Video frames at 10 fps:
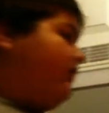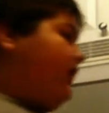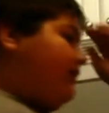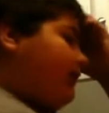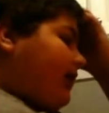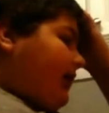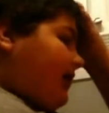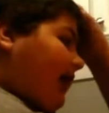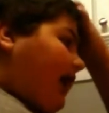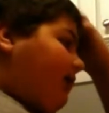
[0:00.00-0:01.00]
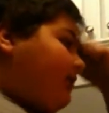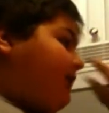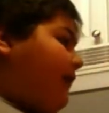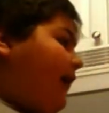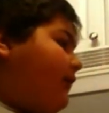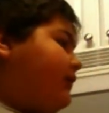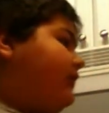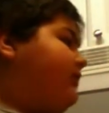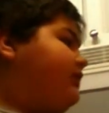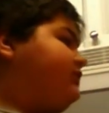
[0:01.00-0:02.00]
Do I add half the flour to
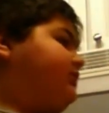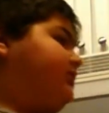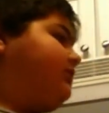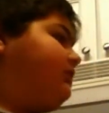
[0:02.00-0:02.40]
the mixture?